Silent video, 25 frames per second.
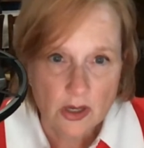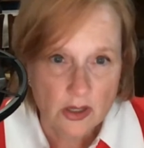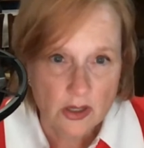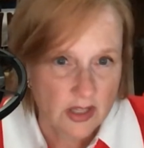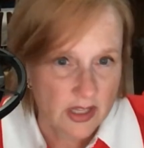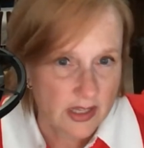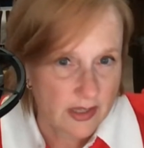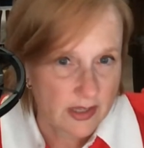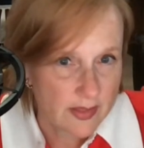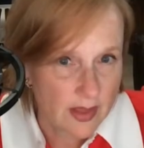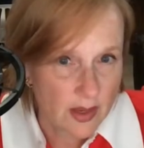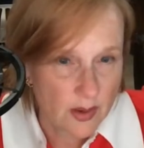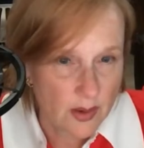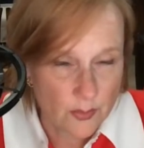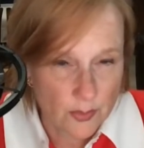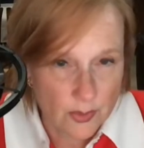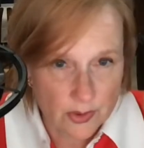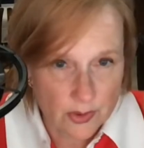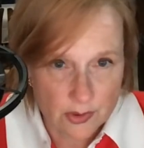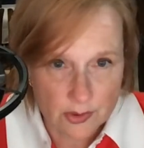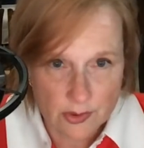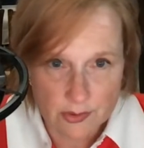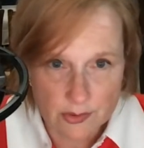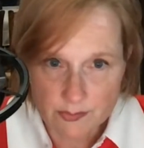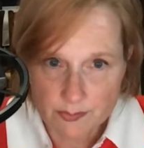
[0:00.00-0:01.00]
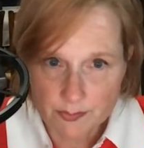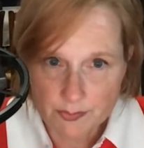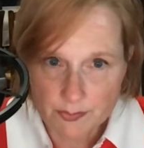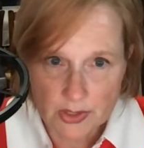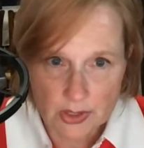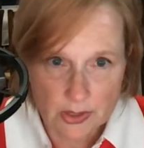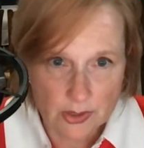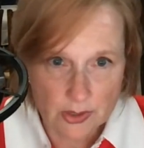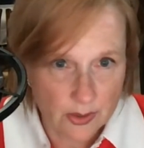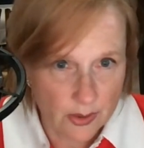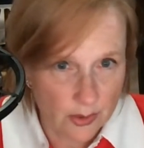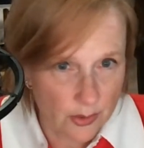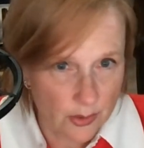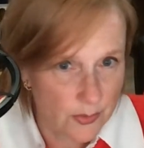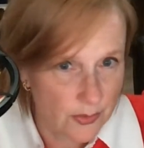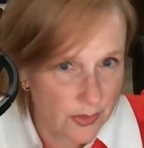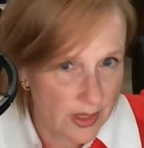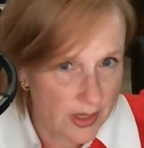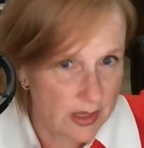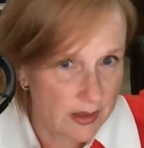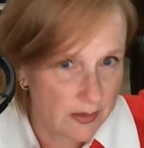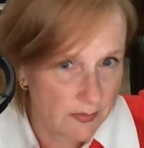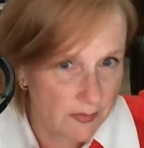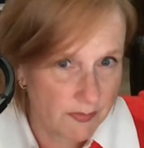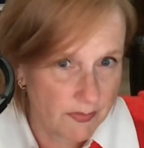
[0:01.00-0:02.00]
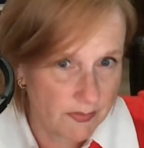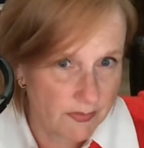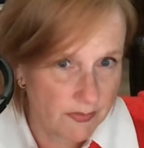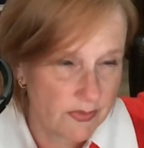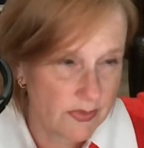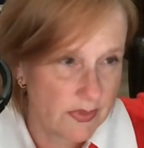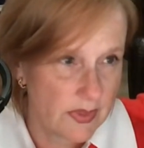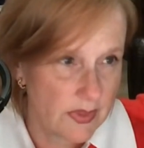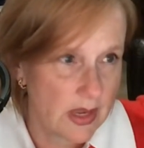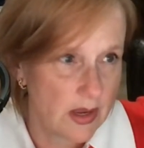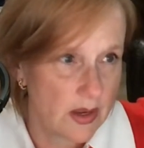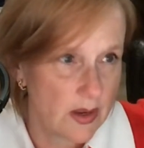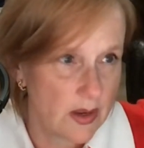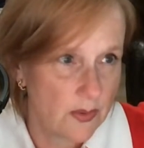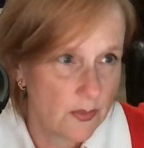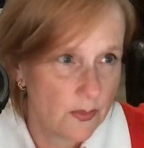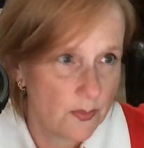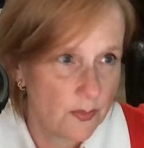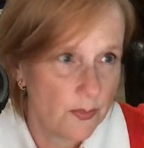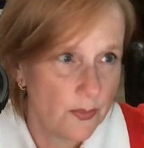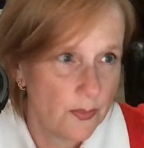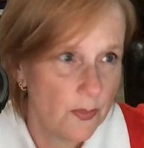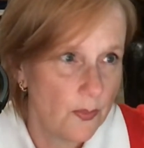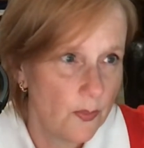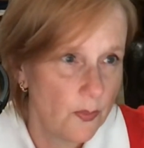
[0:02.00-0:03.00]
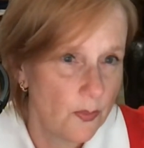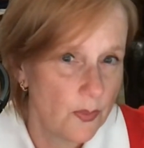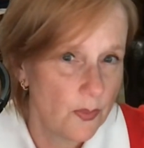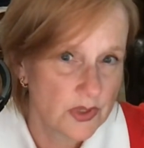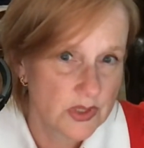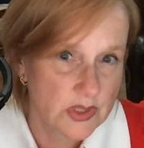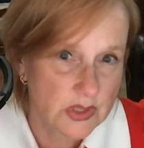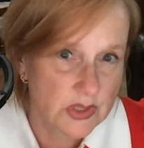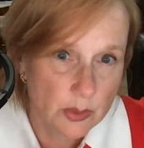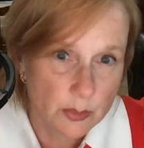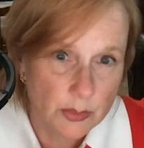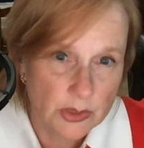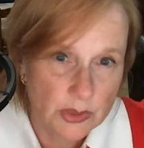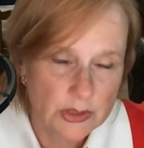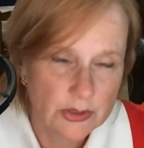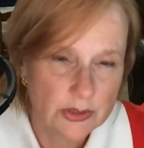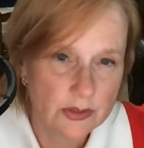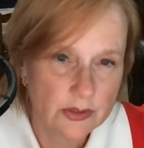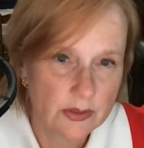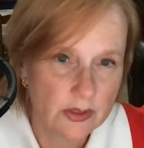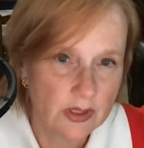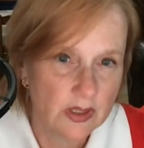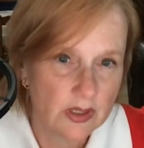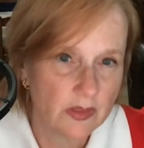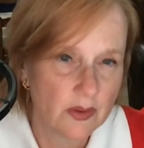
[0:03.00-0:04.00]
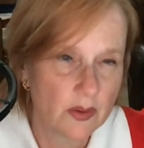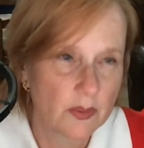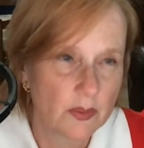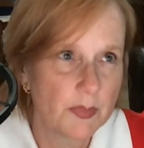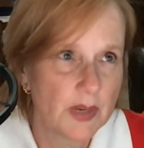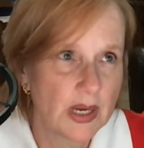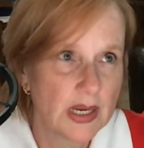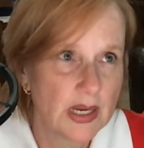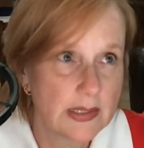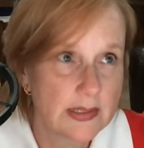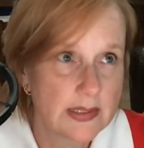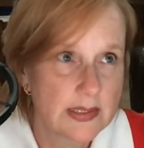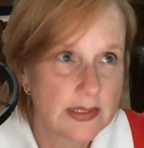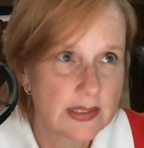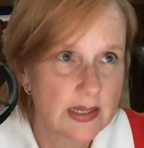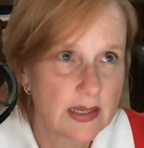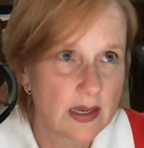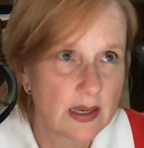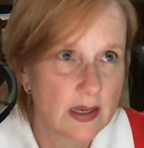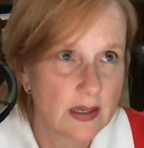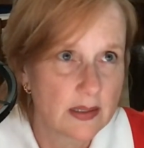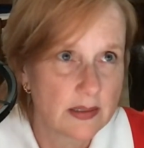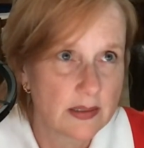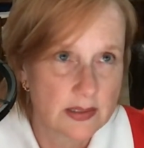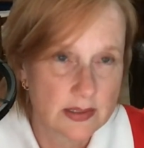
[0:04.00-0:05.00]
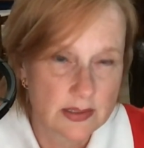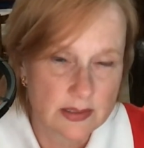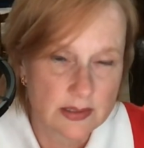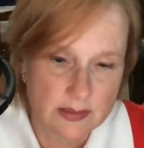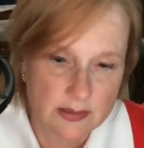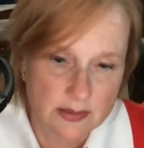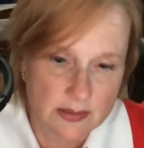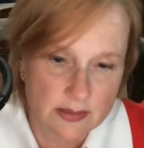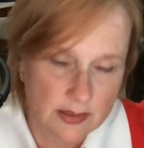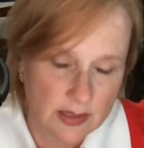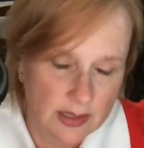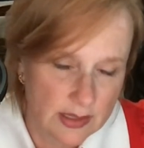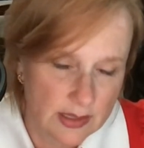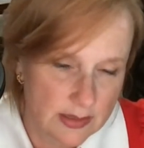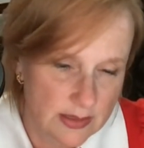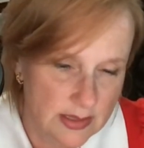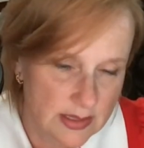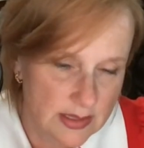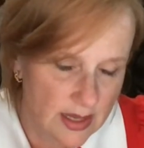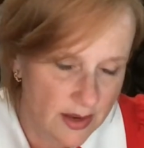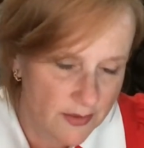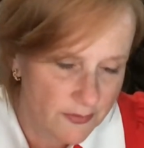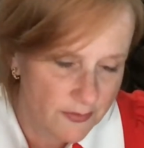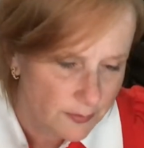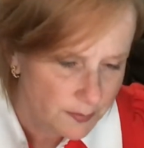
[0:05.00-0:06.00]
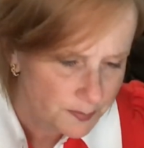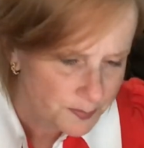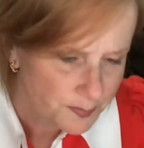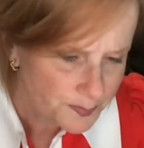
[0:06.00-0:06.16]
like they were, they were similar in their mindsets and stuff.